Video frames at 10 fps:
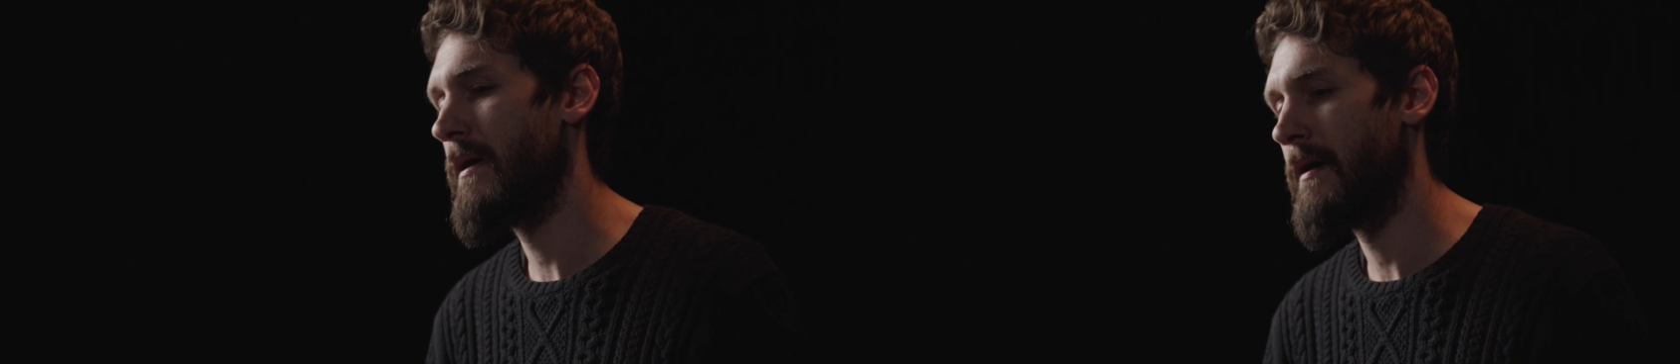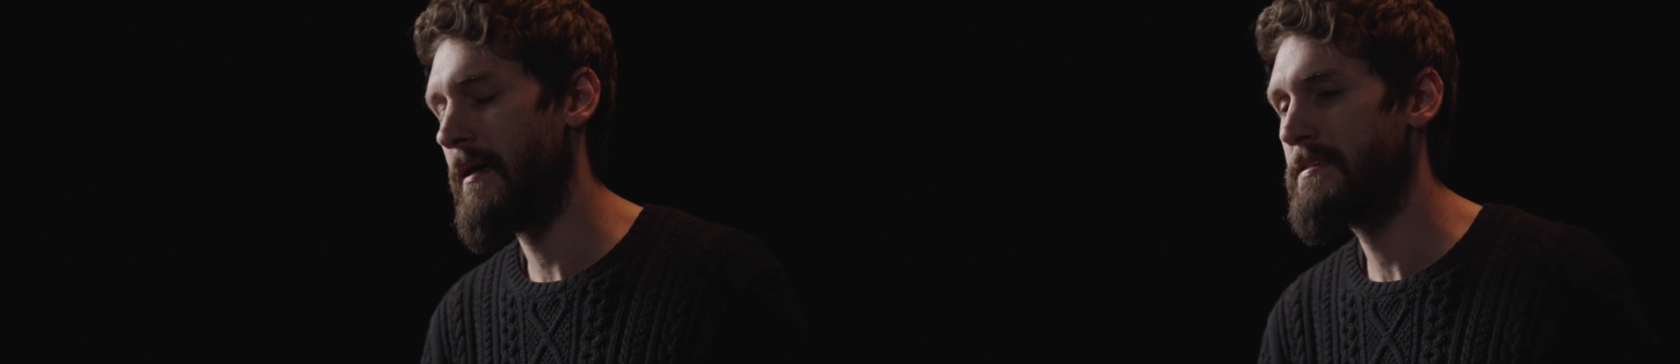
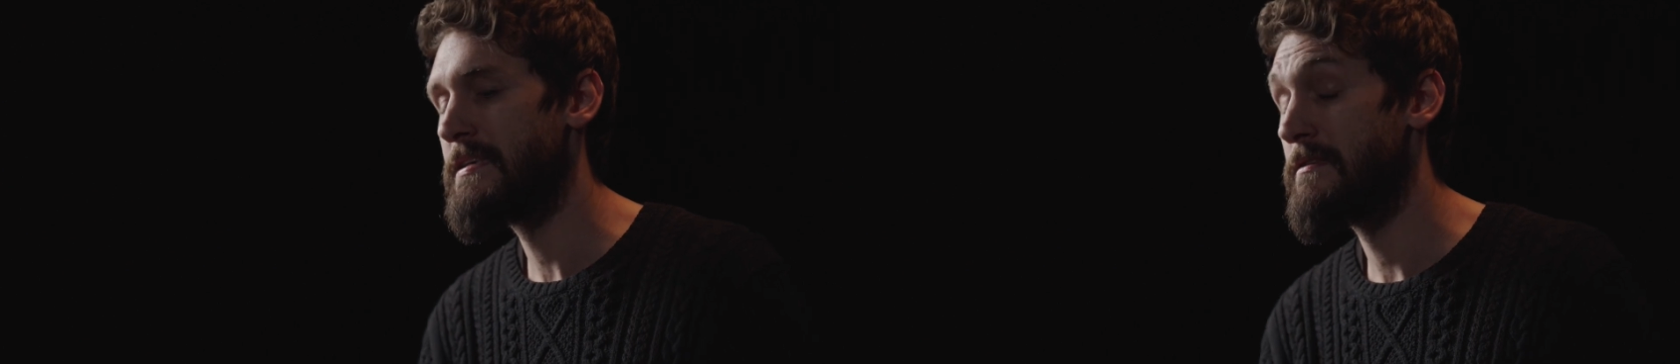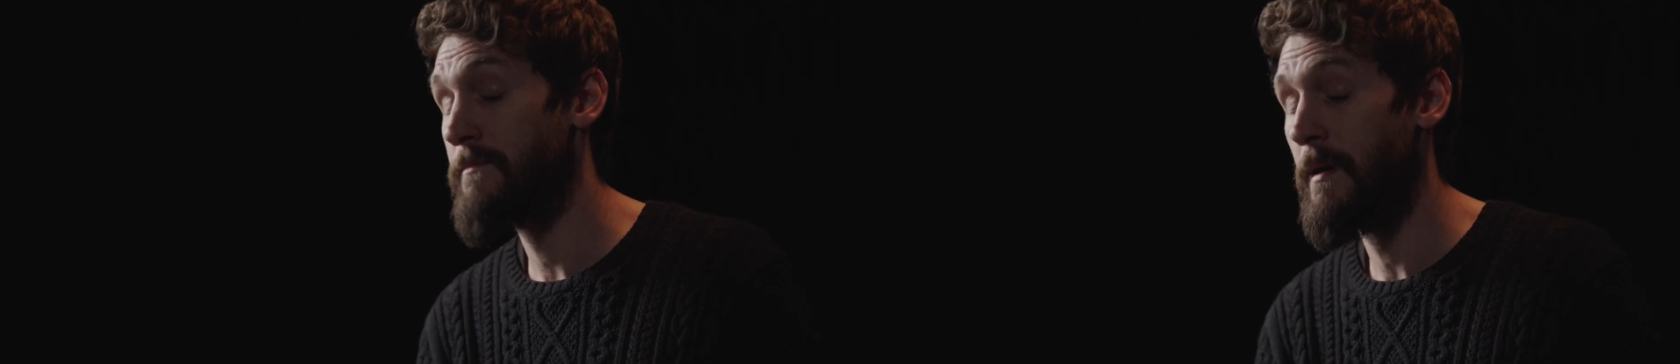I
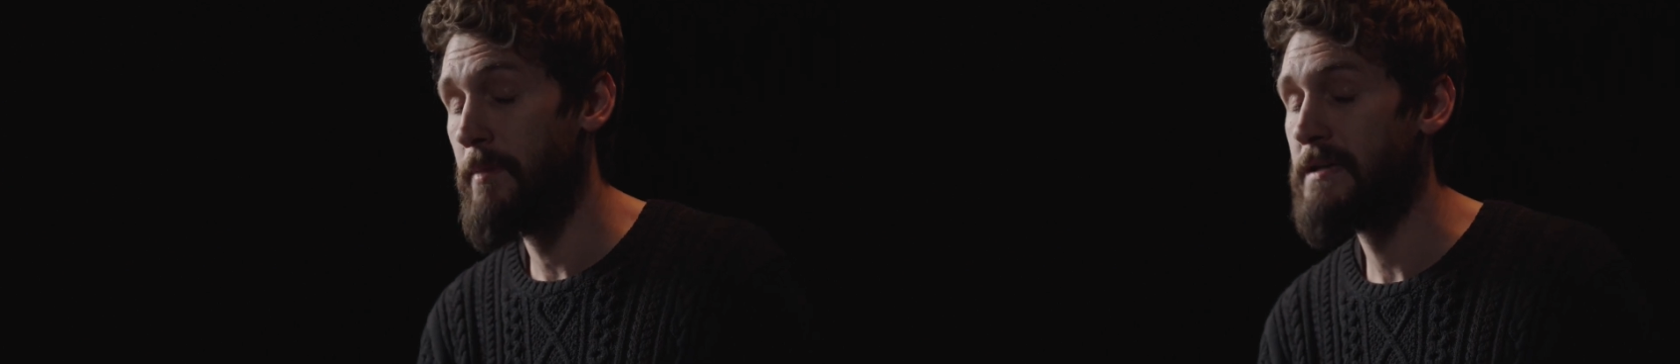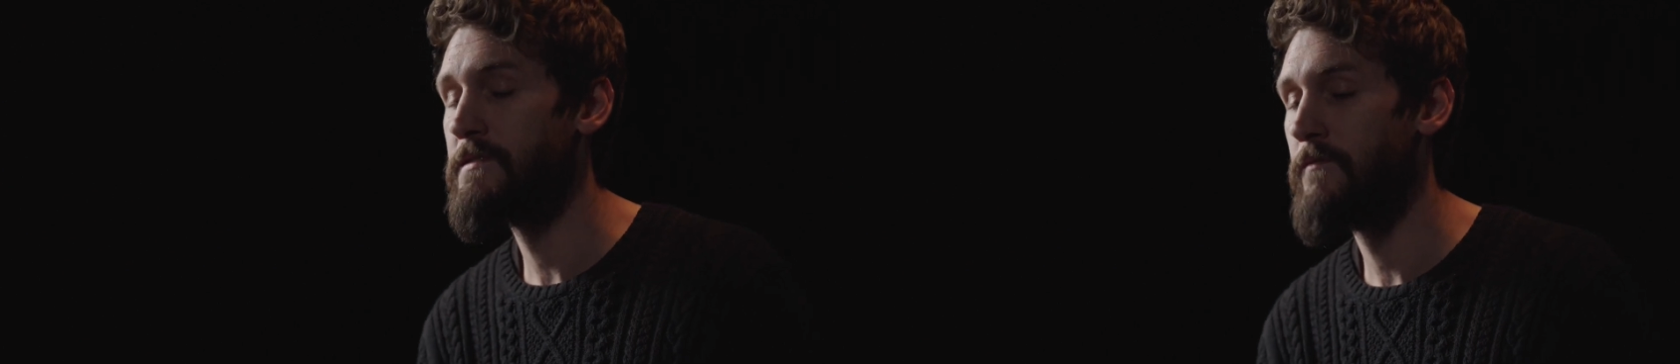said to my
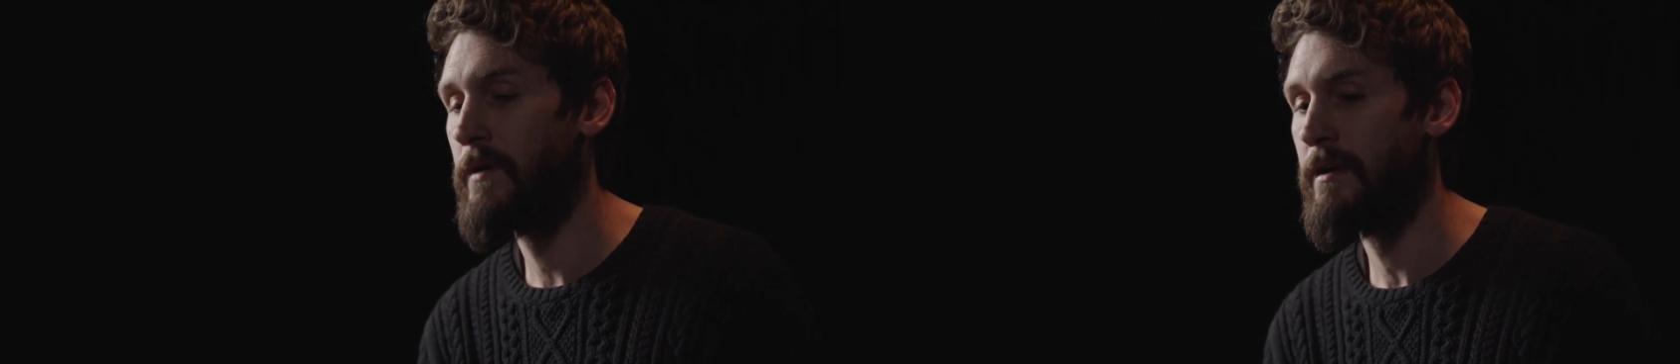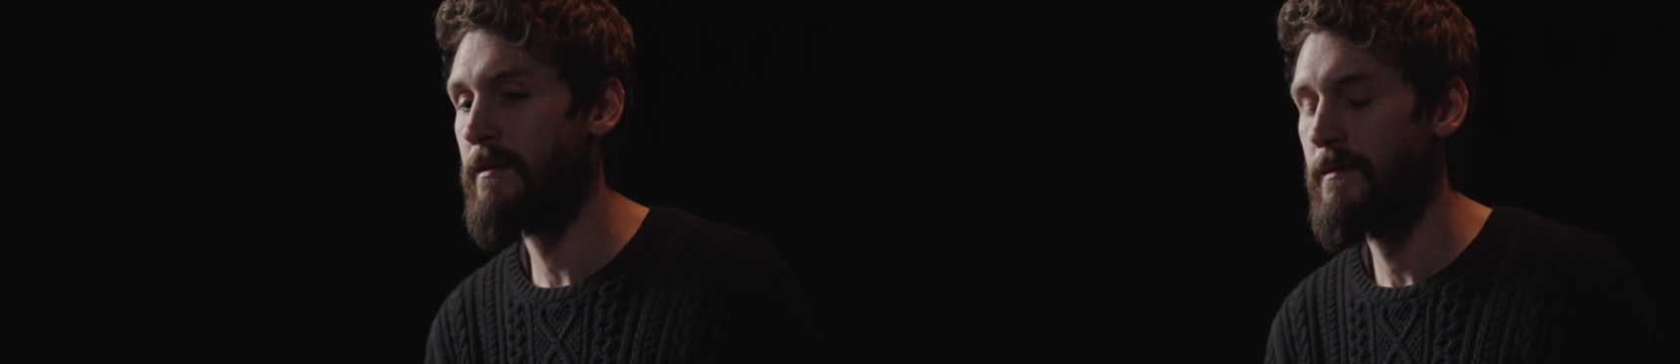best
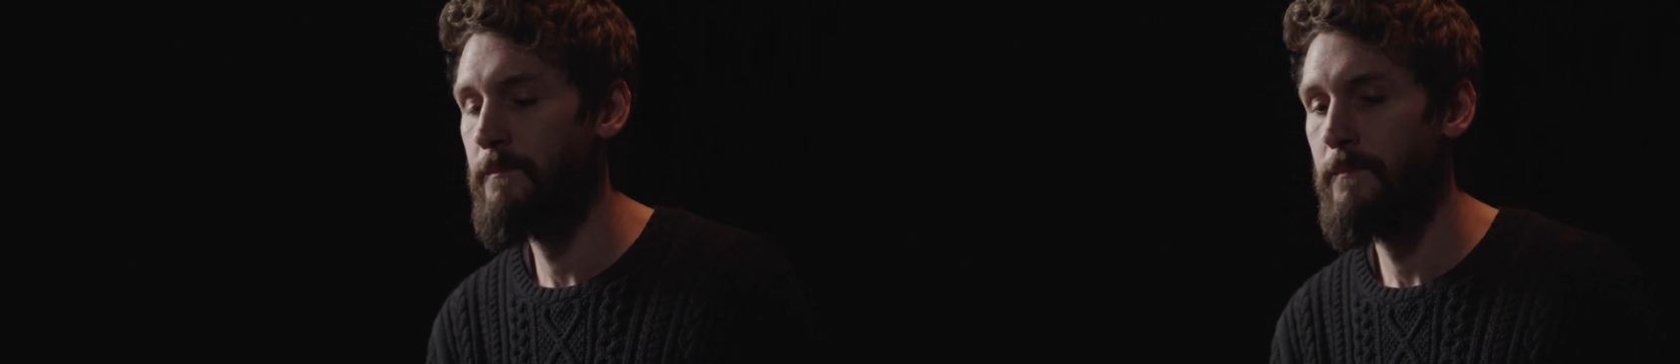friend,